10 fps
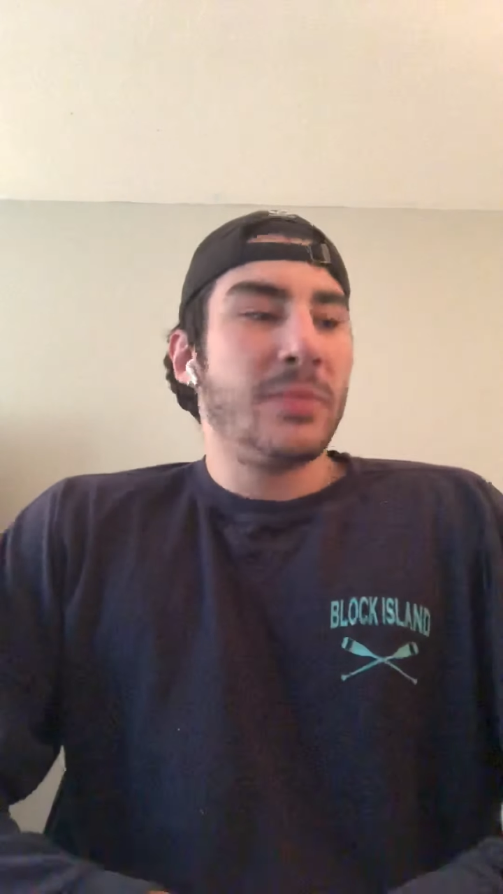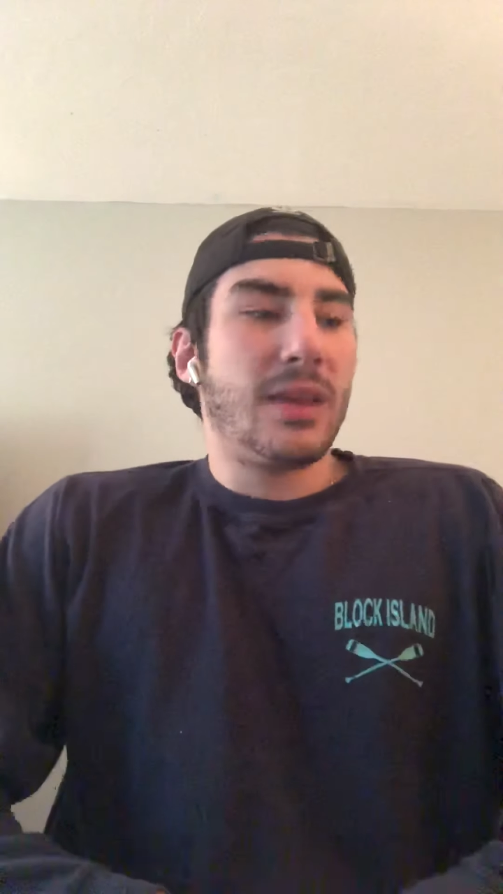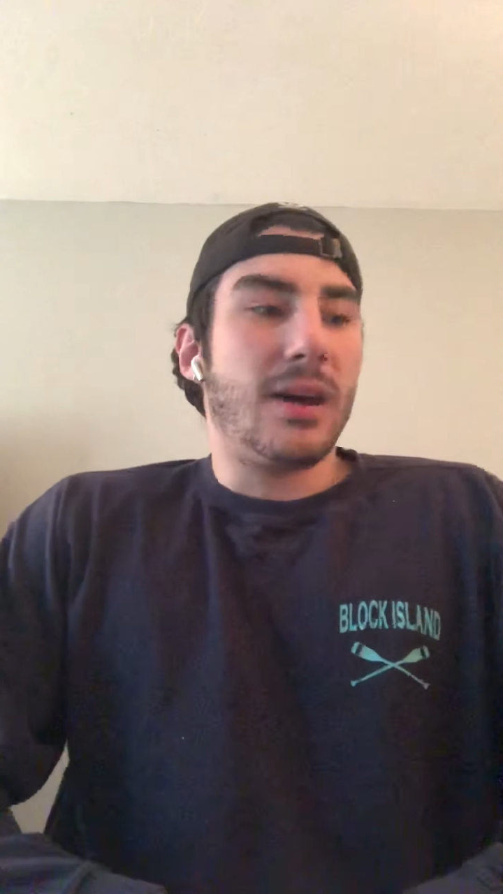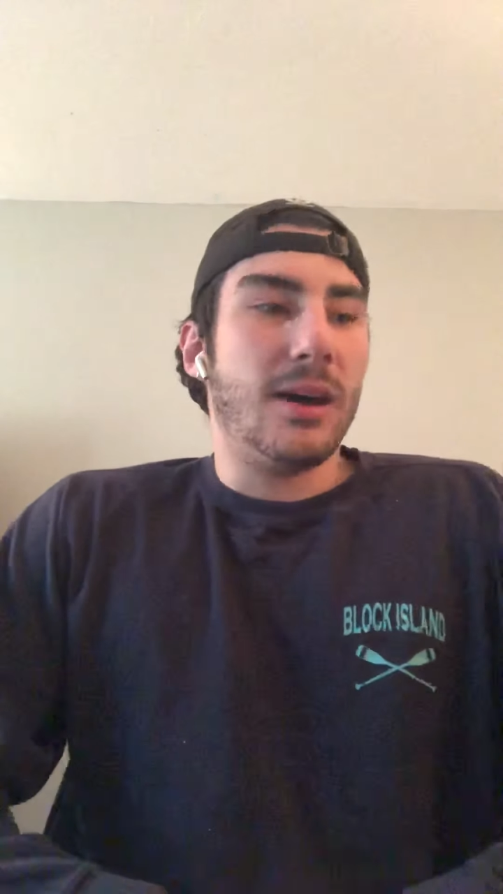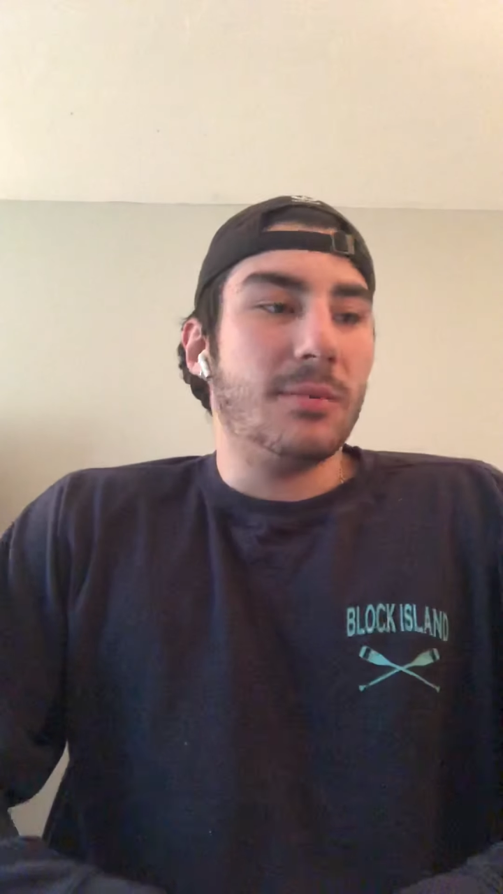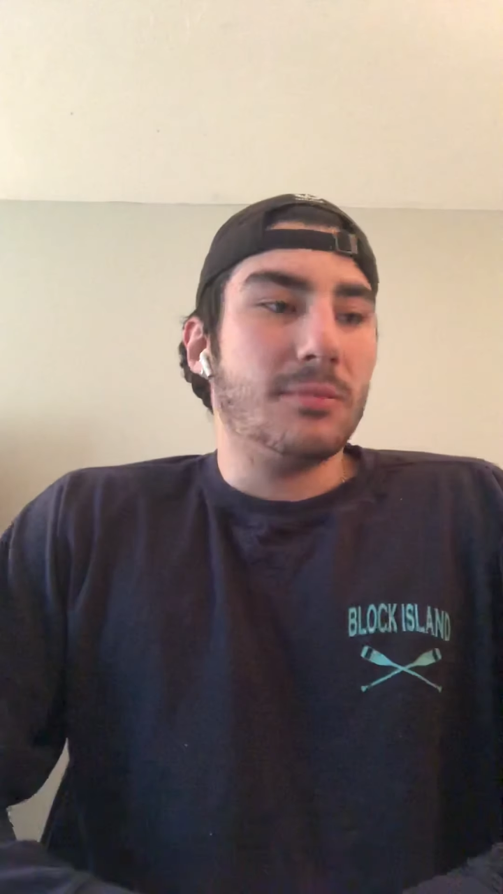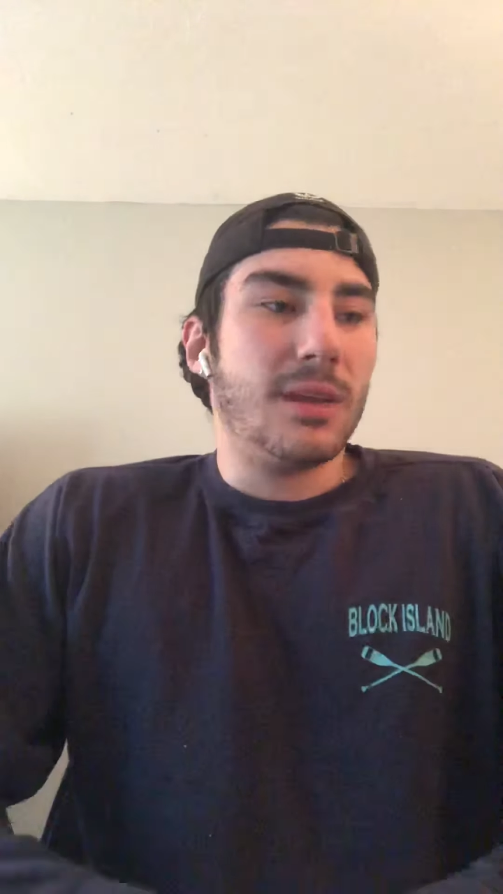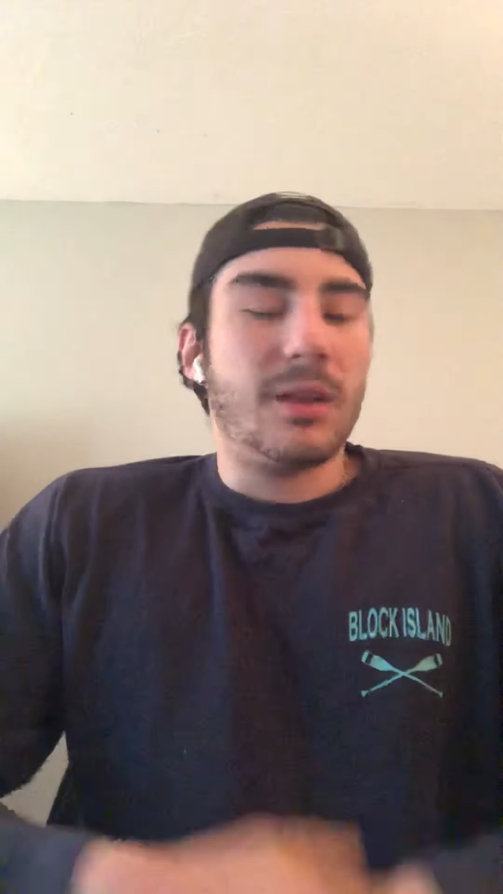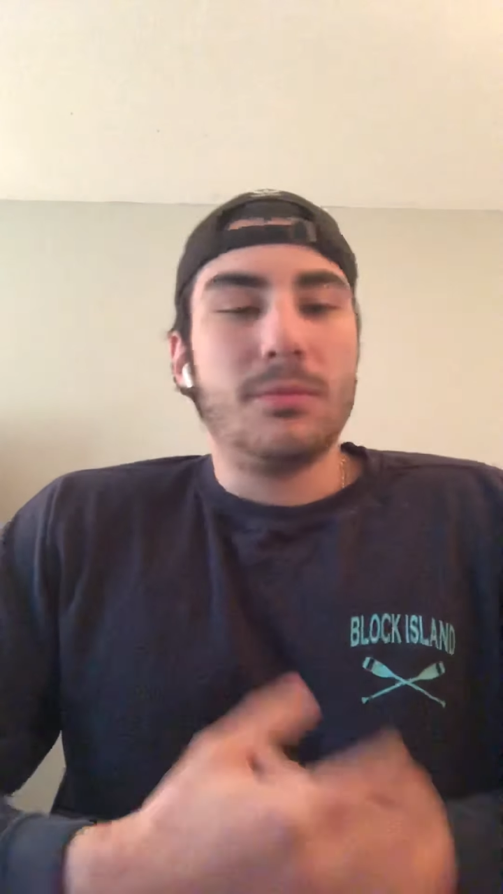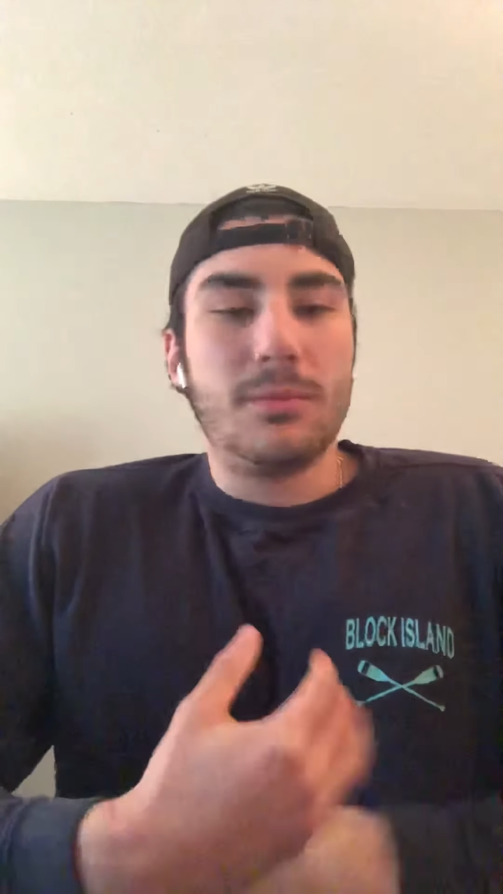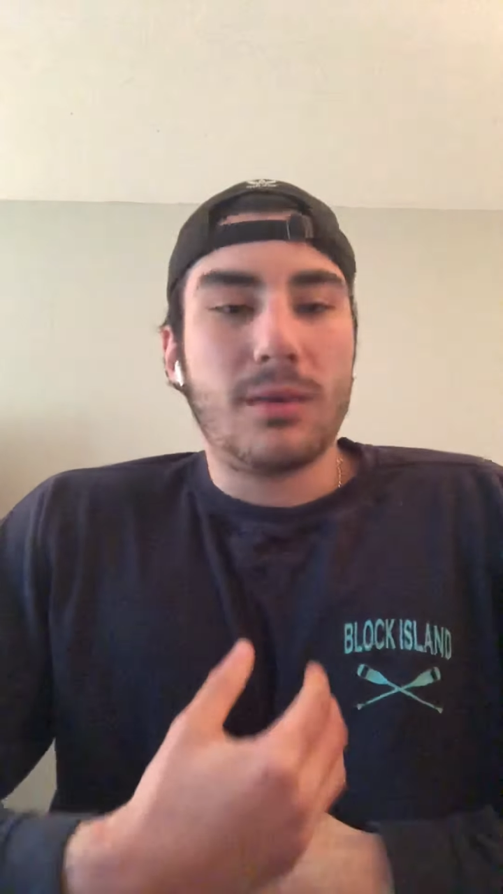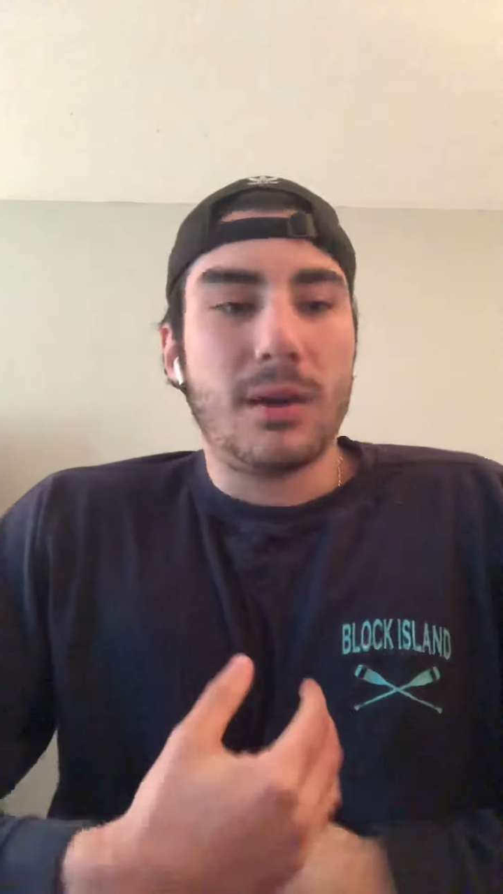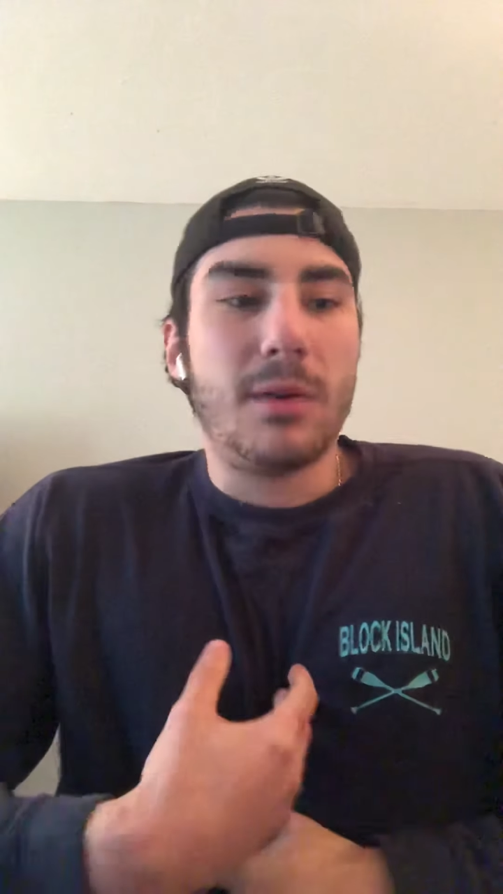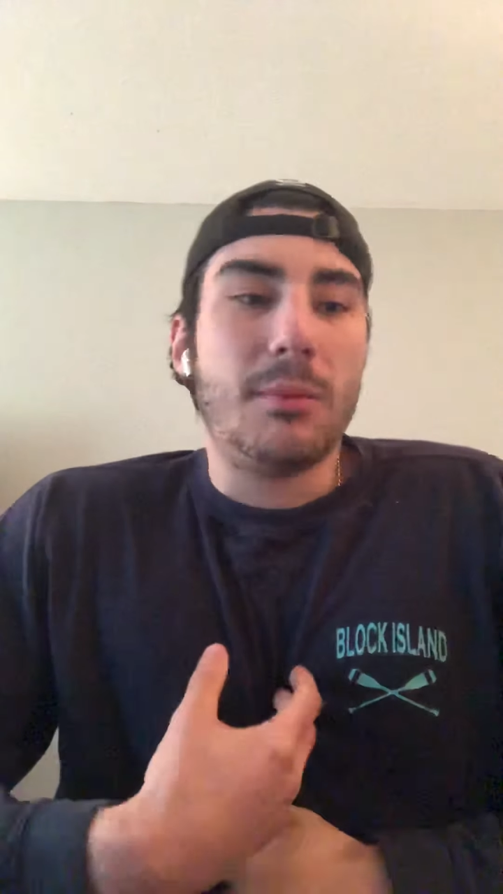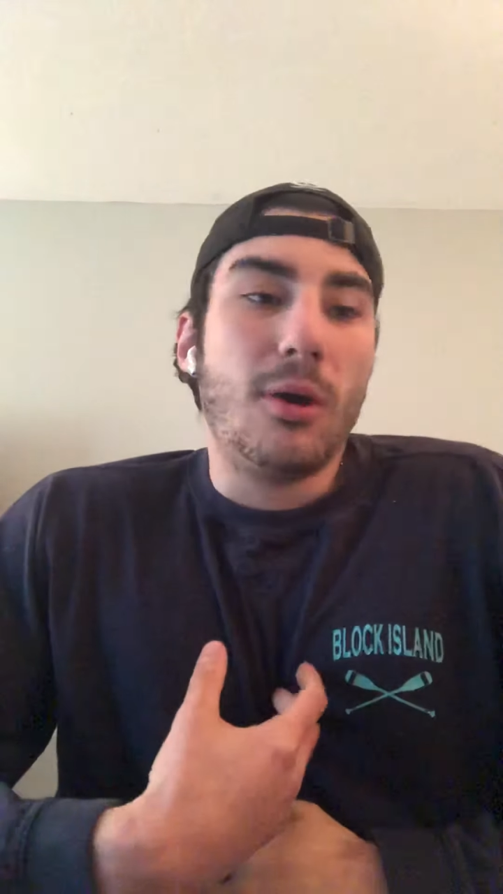And
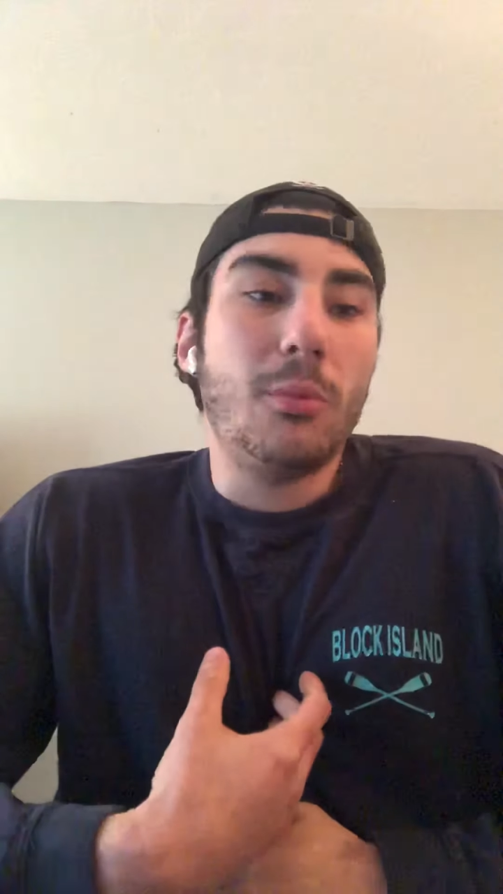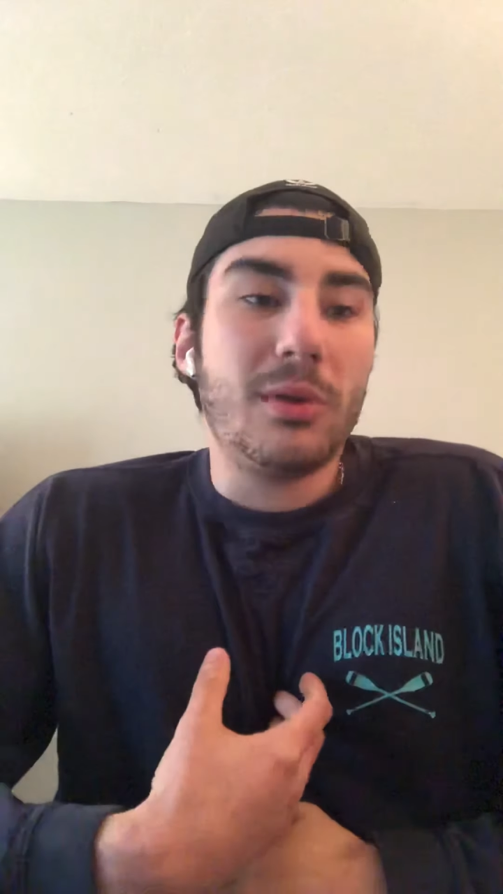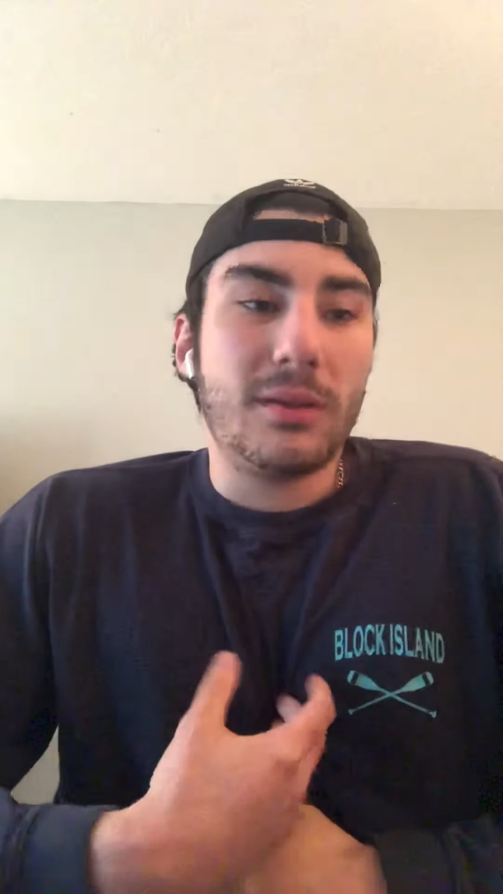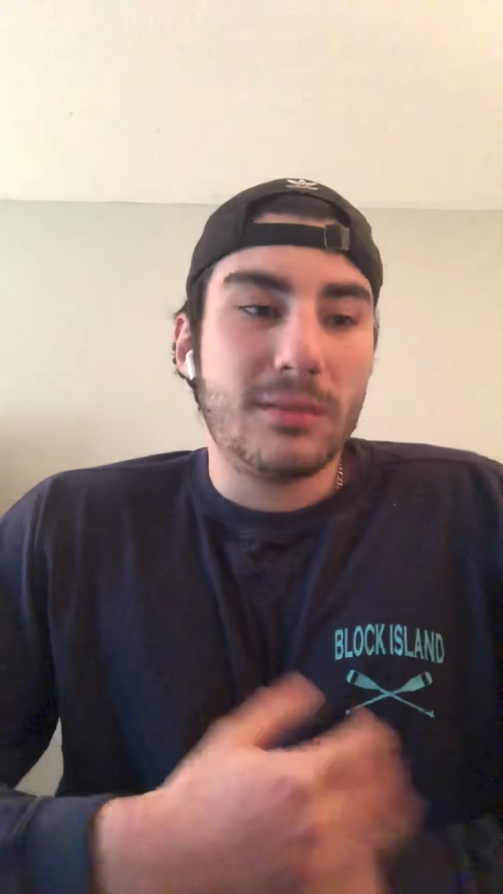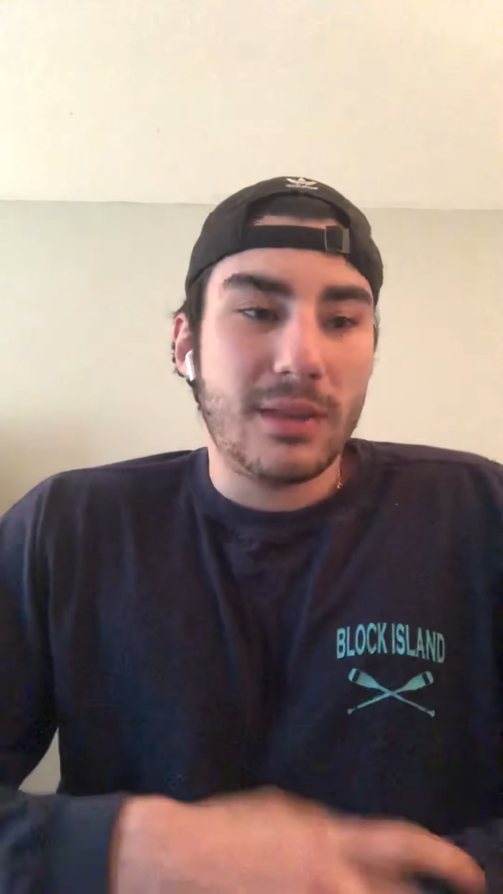I'm hoping